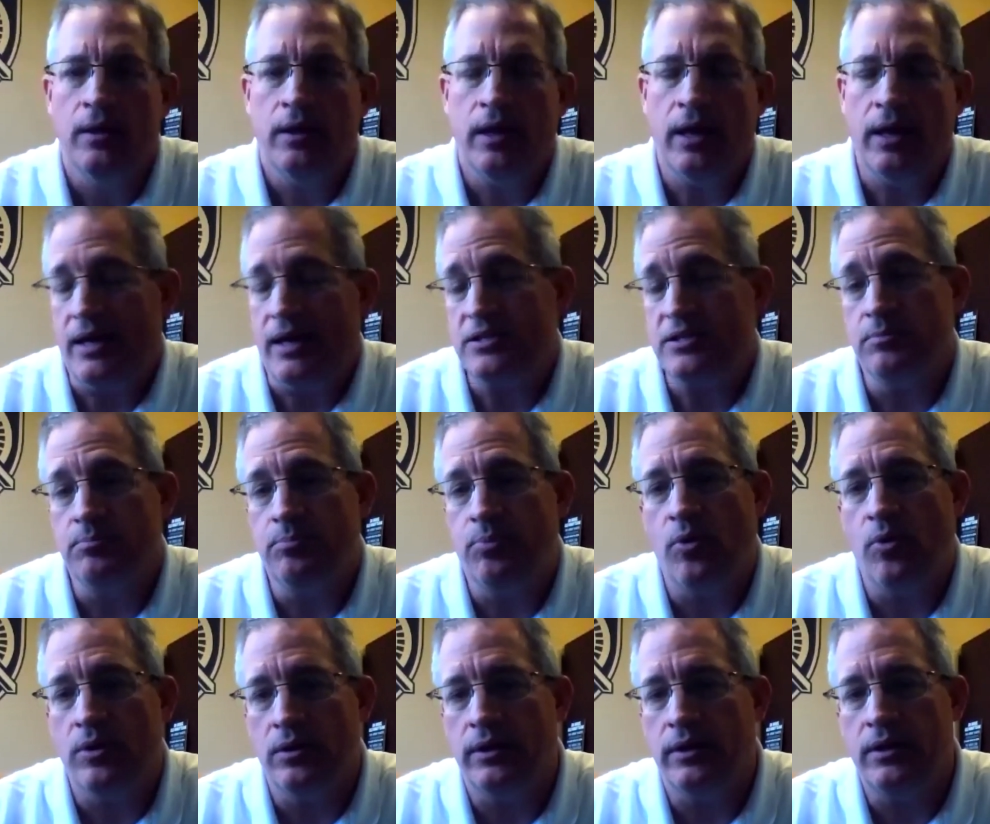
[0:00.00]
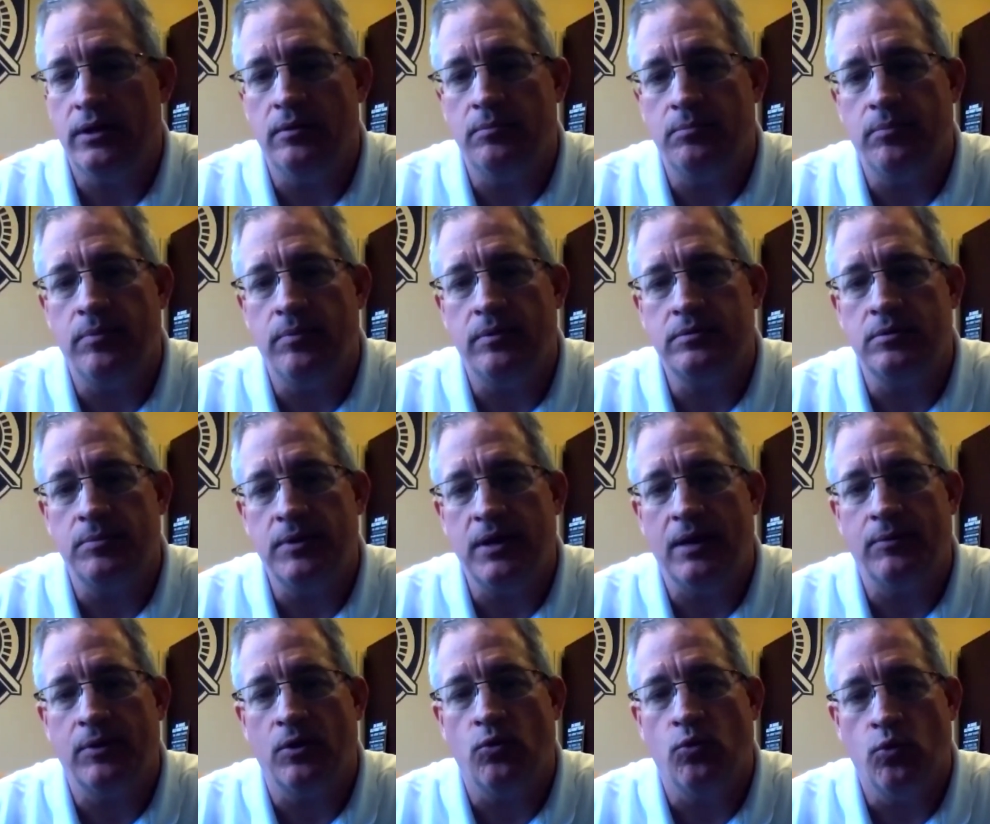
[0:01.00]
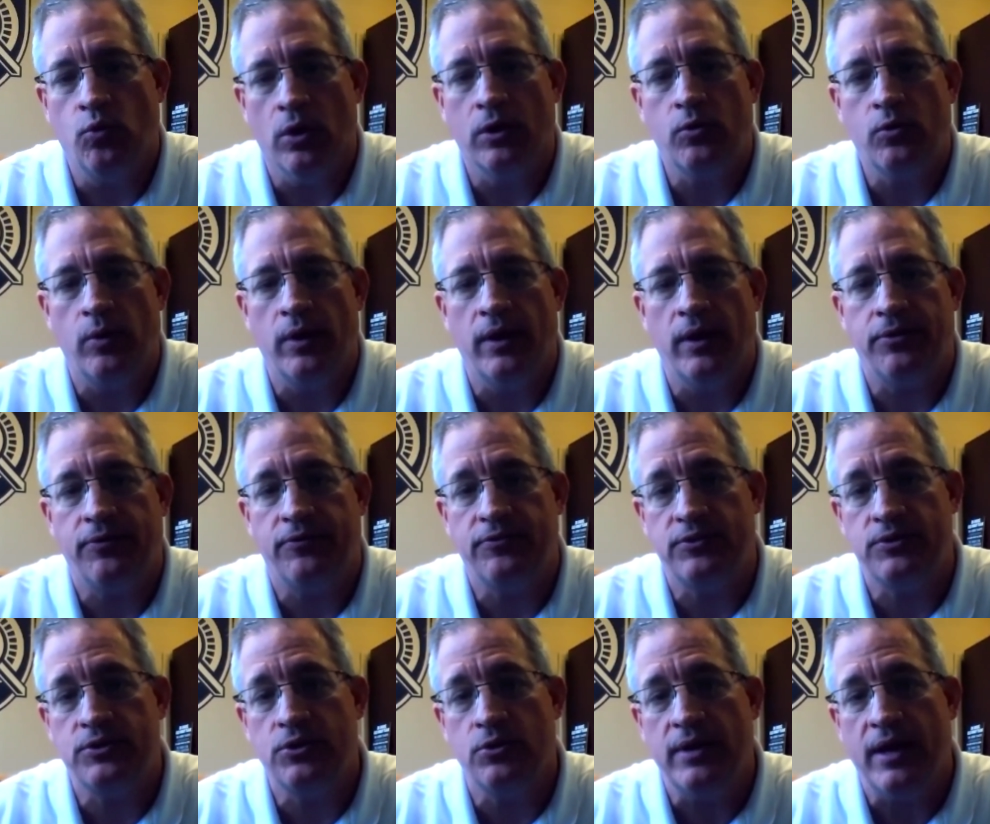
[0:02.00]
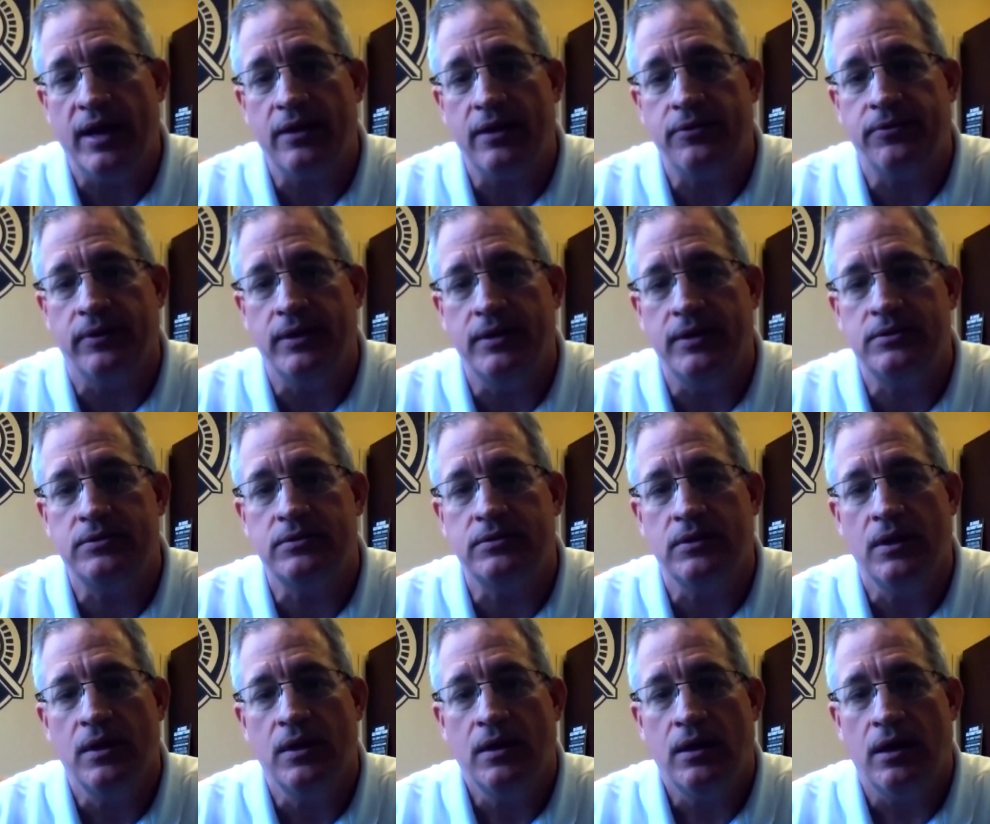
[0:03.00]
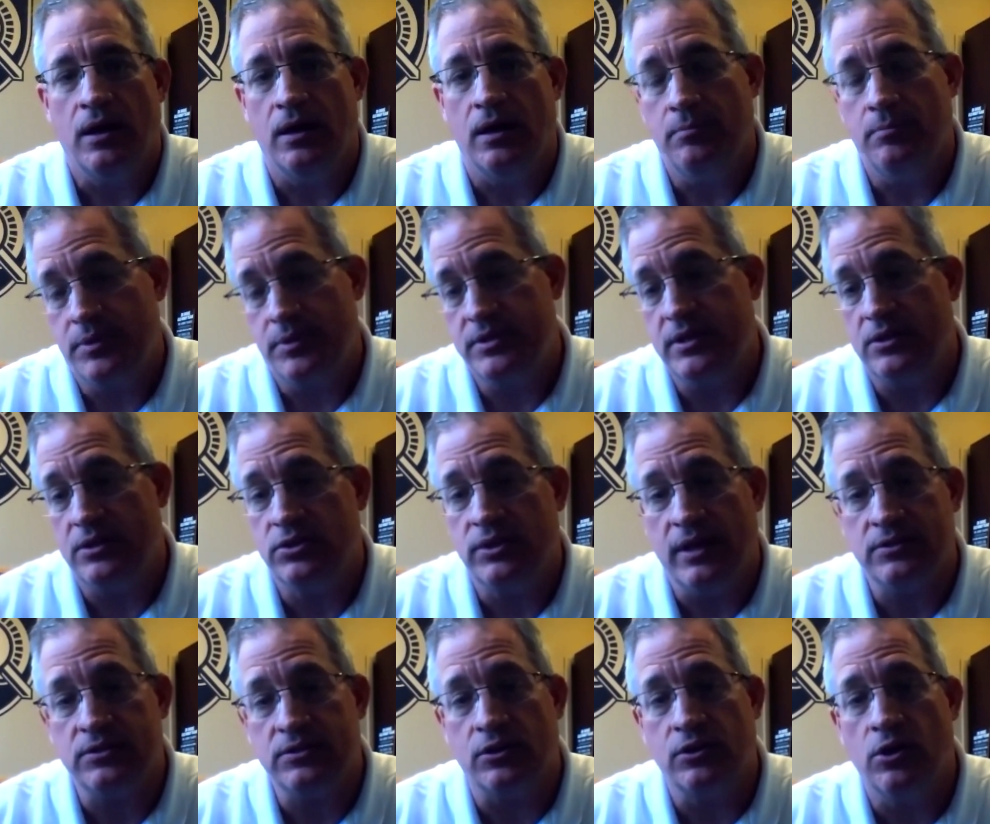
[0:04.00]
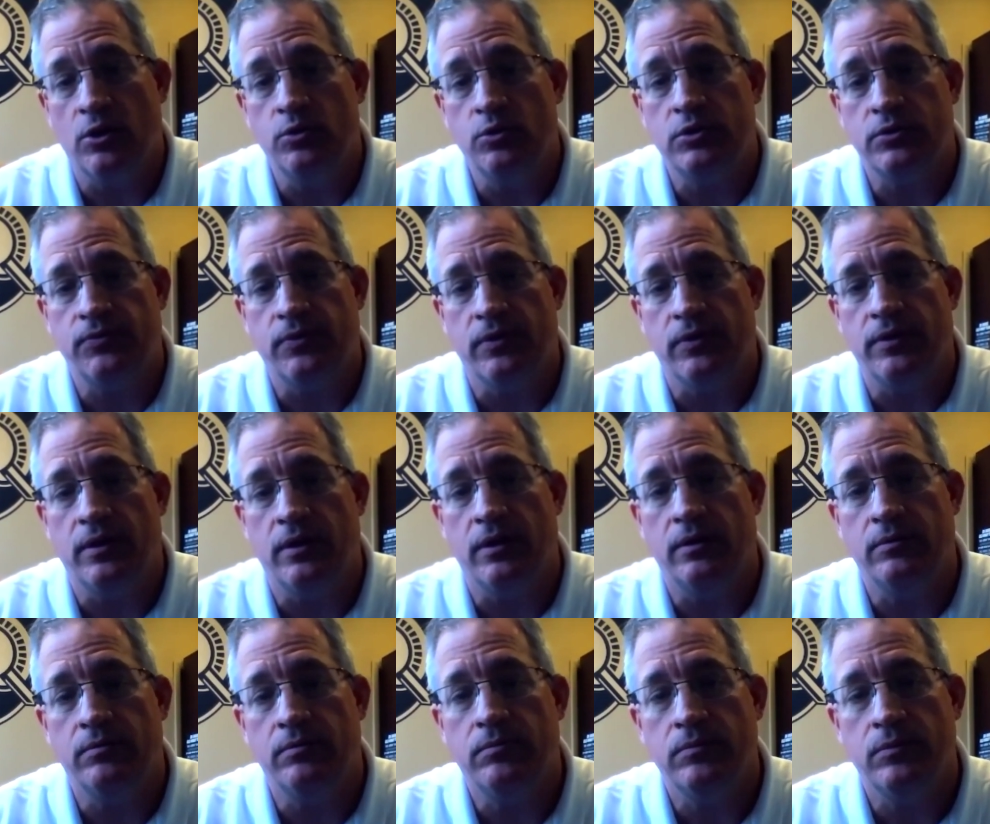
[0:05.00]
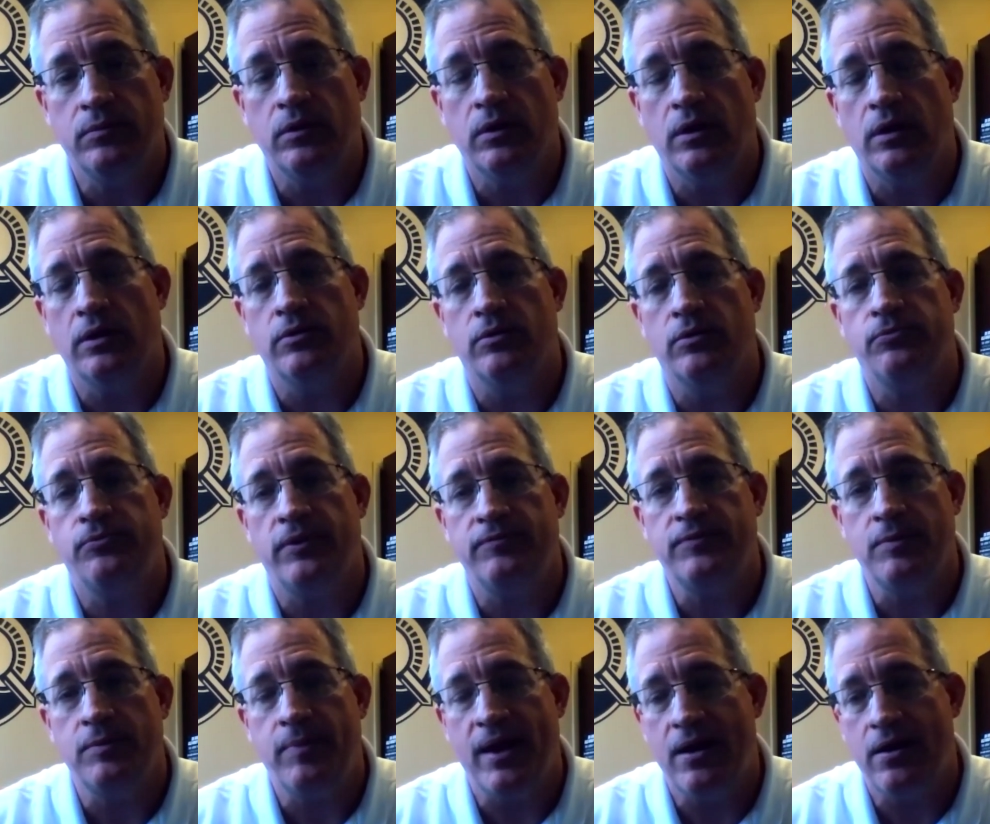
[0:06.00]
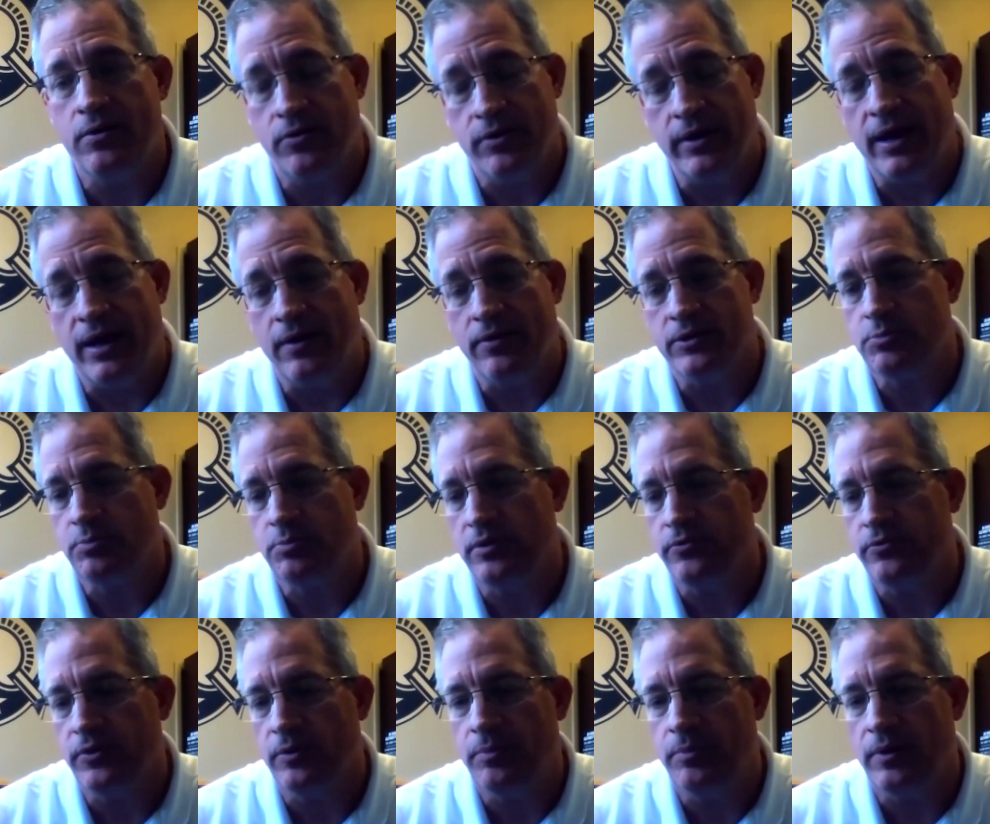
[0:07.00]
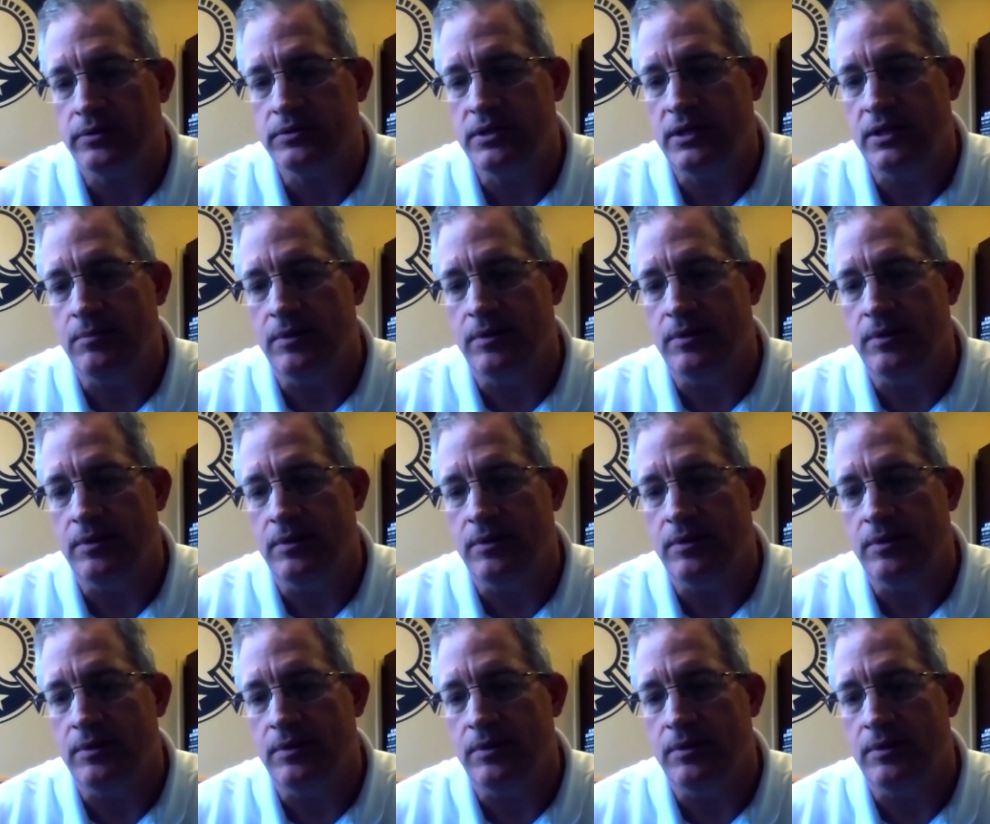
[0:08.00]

and as importantly to to be able to work with student athletes um, potentially as a coach for the 150 pound or now the sprint football team.